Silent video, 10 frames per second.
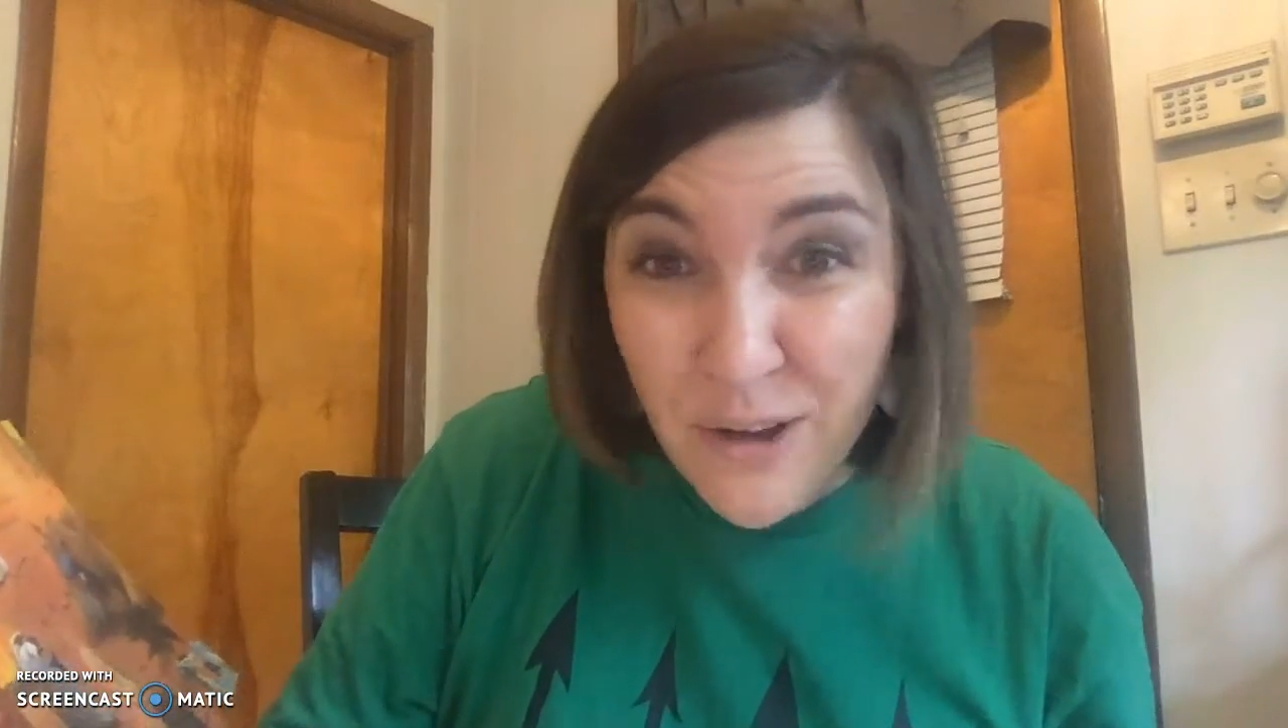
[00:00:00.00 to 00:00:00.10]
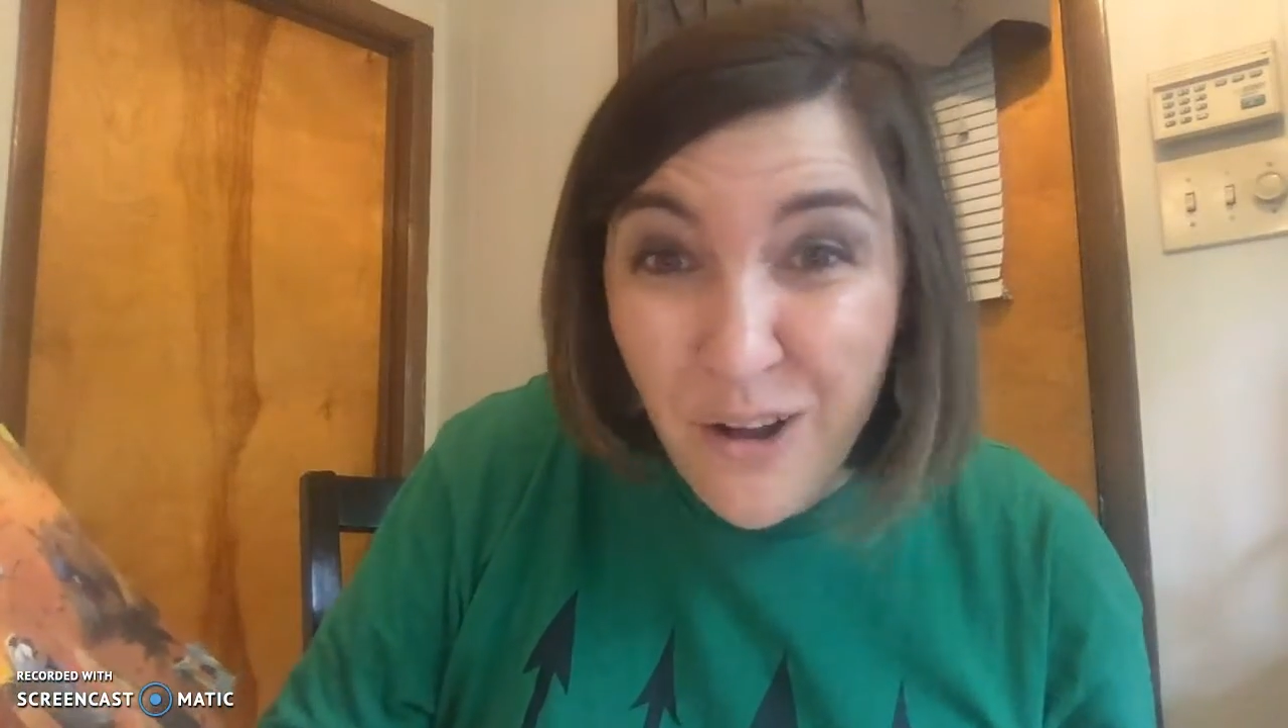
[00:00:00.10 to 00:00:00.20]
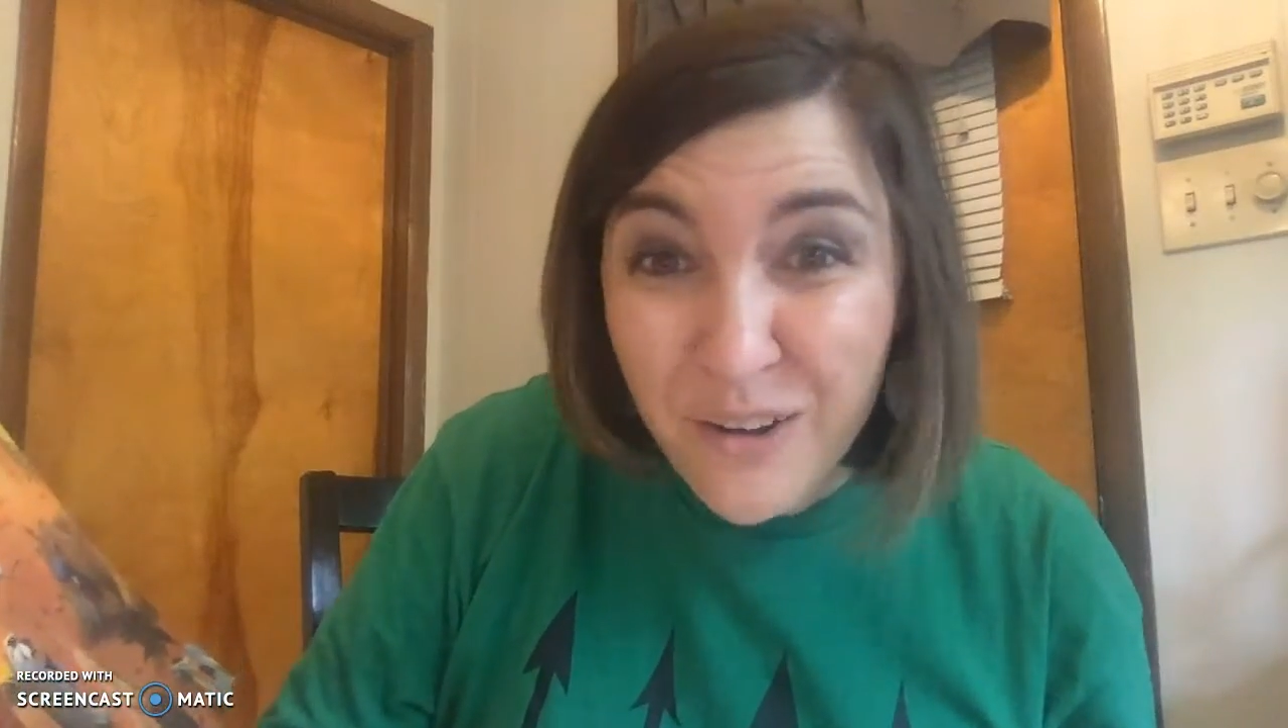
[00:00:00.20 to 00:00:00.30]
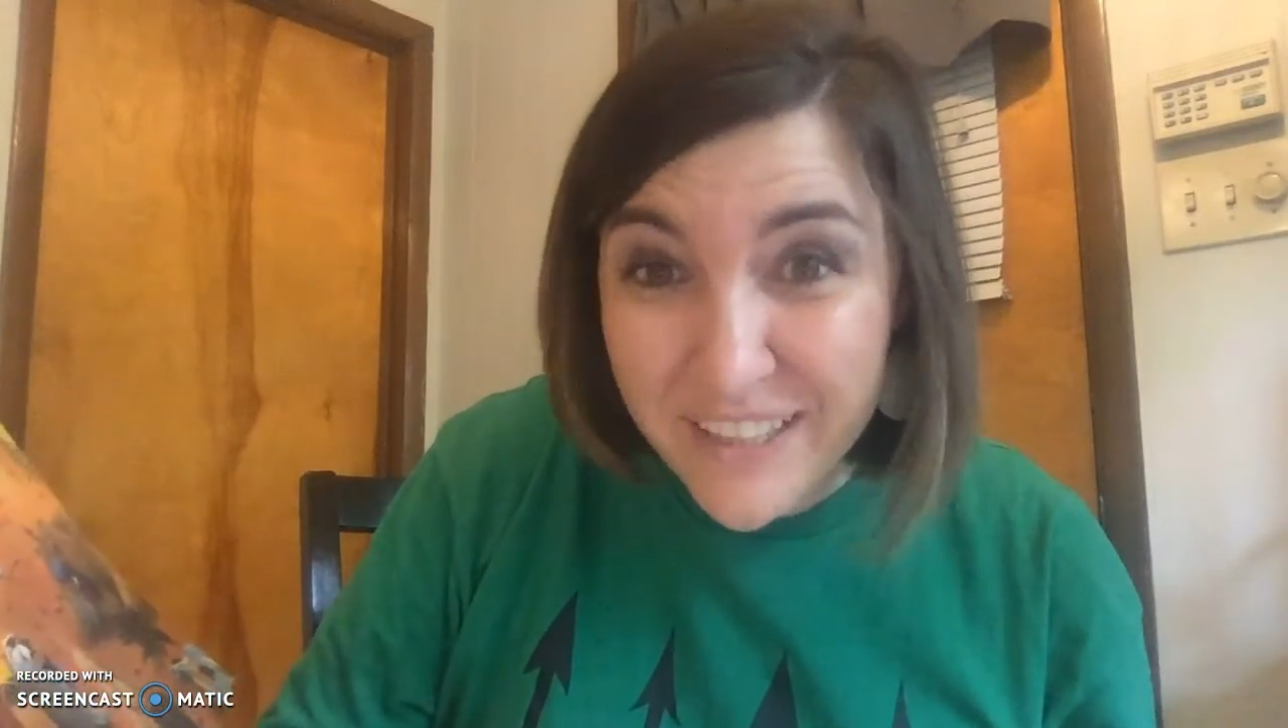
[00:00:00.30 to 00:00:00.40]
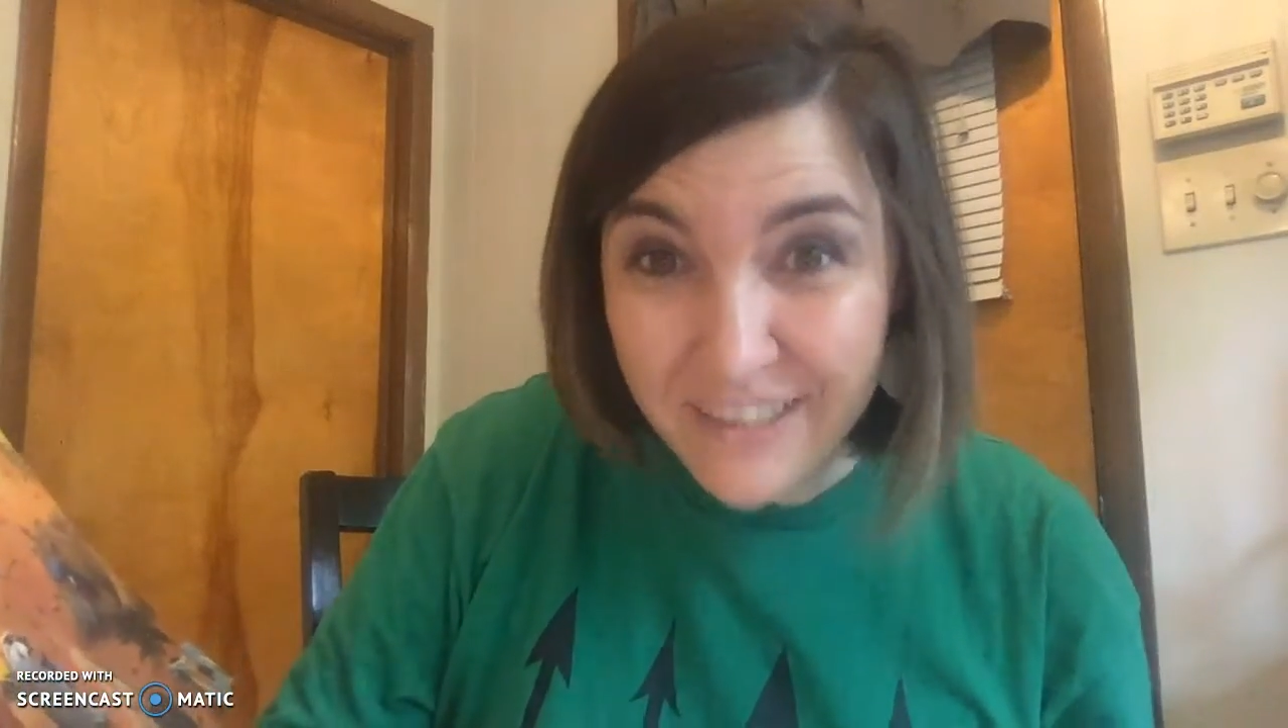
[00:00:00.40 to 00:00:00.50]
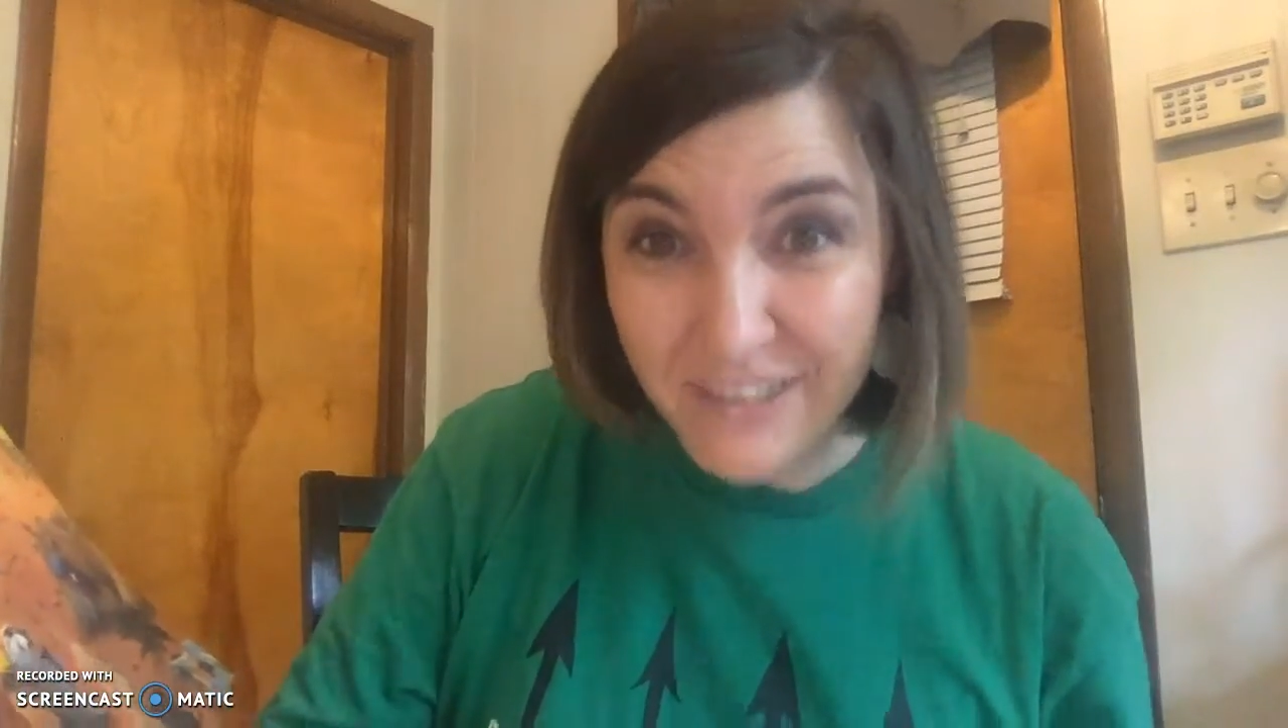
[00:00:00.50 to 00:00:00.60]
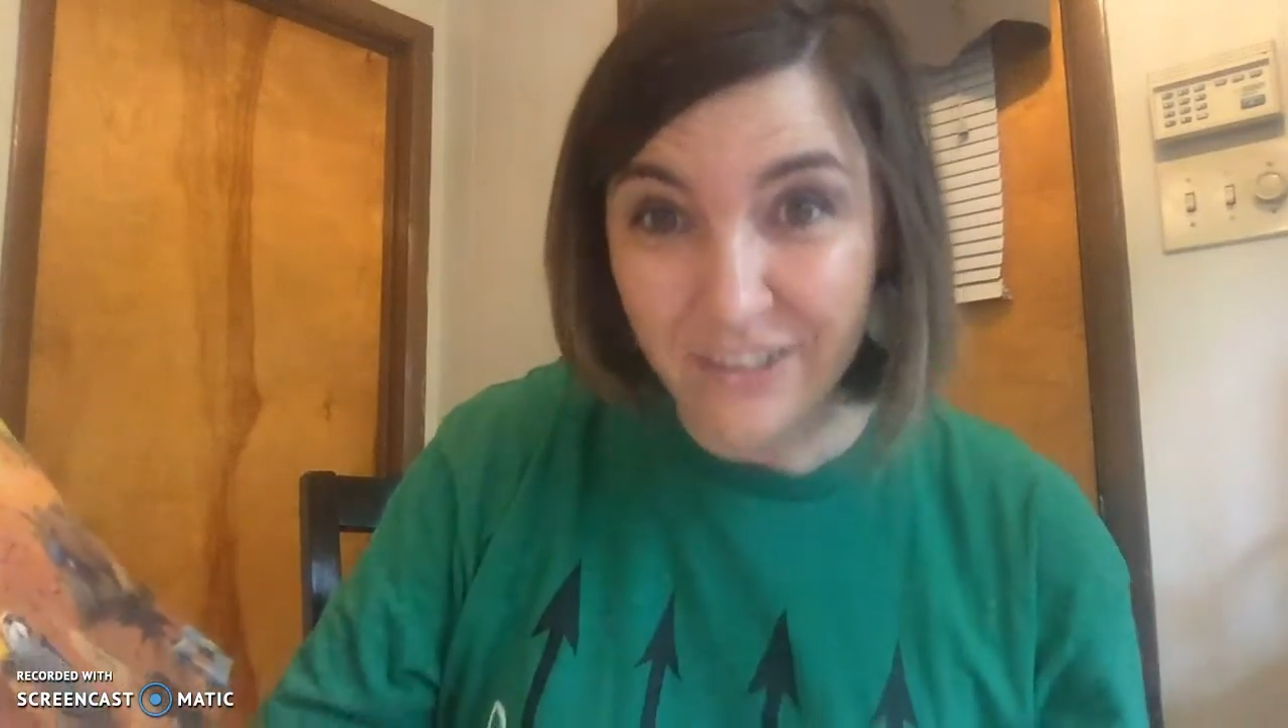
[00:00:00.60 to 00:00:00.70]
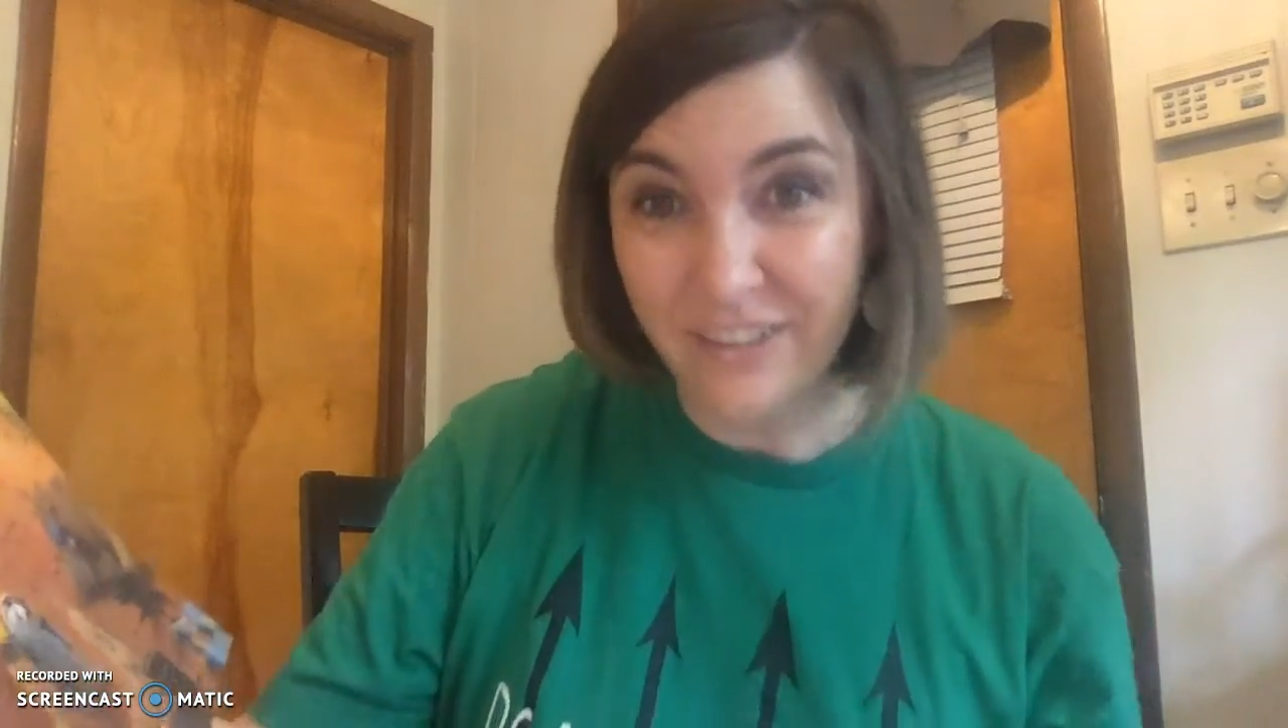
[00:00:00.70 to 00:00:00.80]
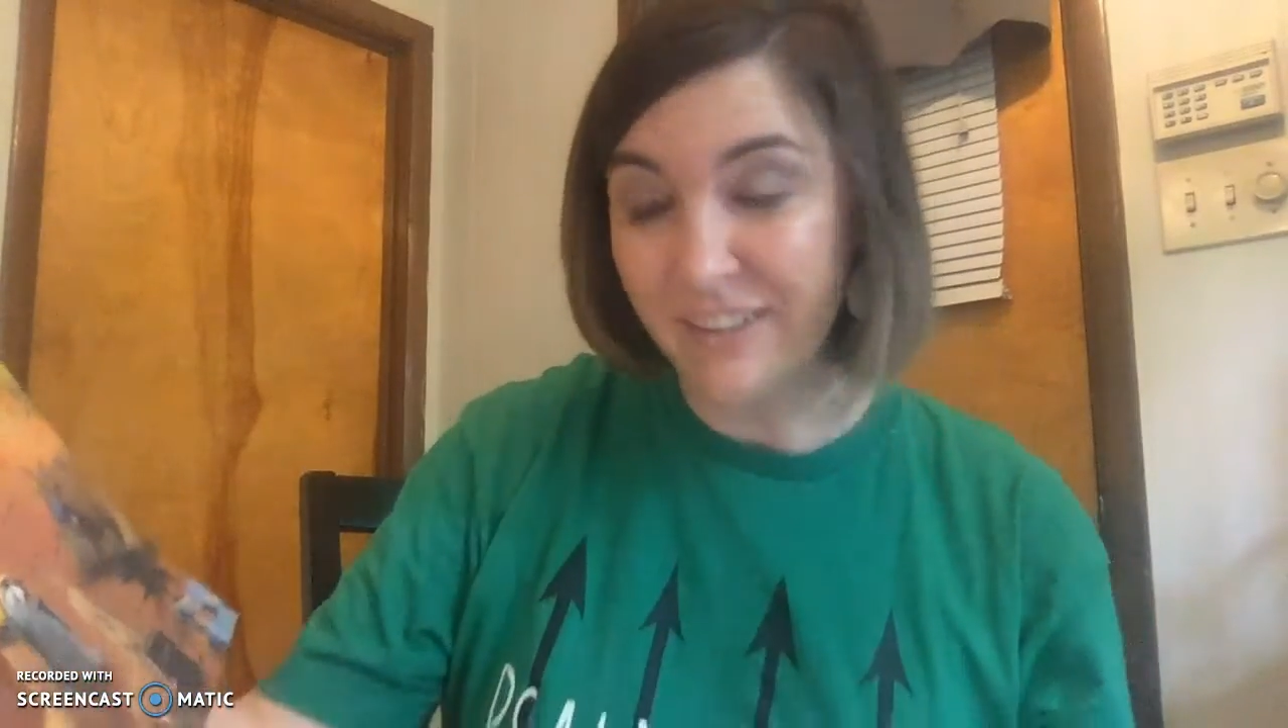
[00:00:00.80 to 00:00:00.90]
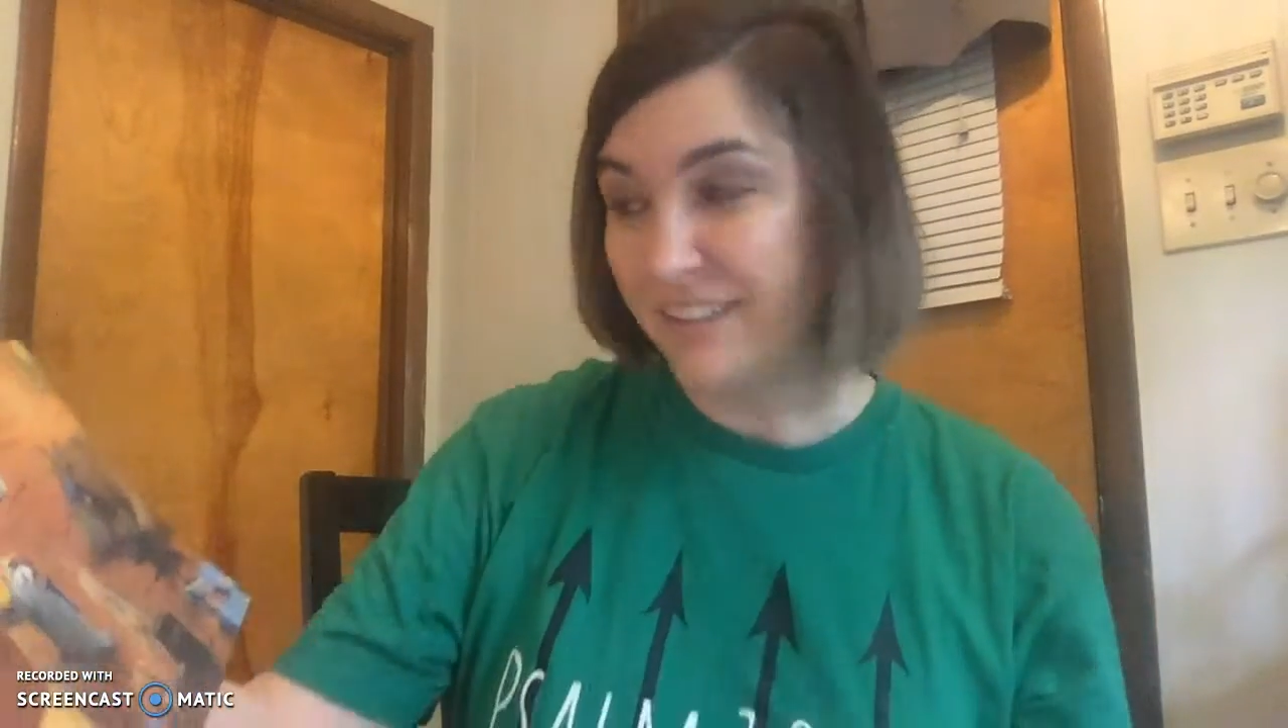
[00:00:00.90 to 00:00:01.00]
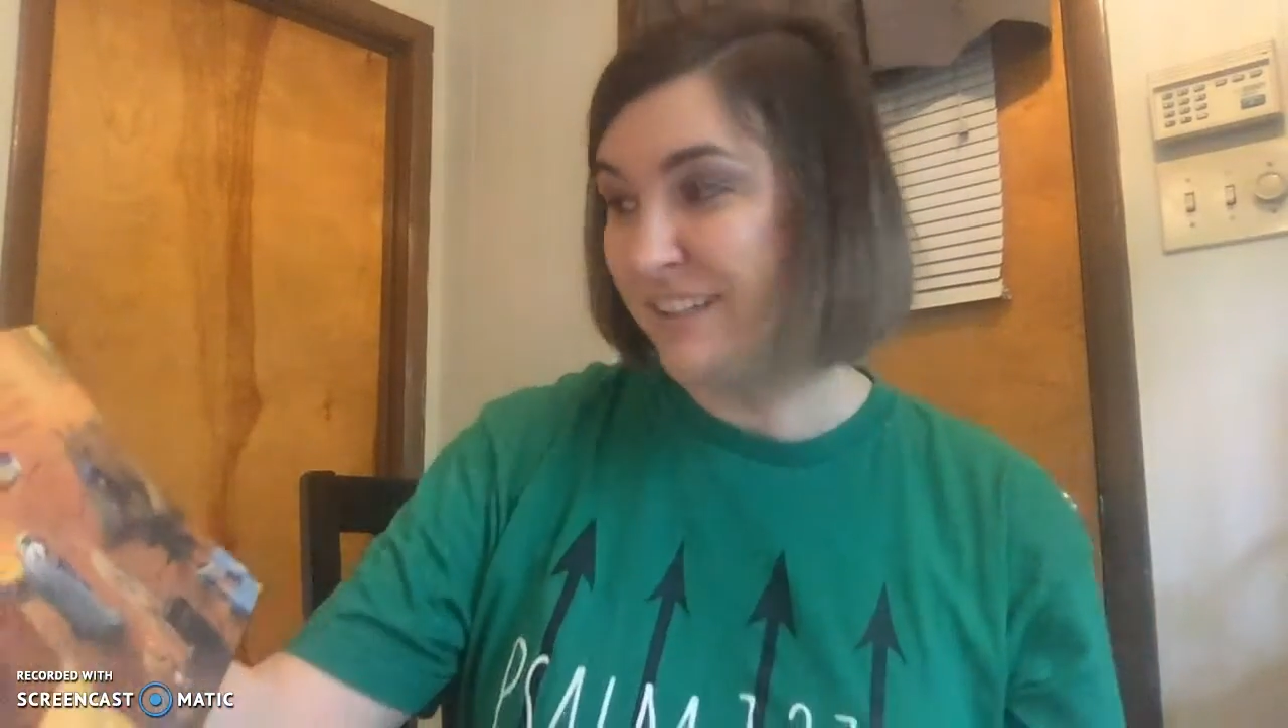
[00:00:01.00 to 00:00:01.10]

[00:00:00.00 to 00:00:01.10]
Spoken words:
all here.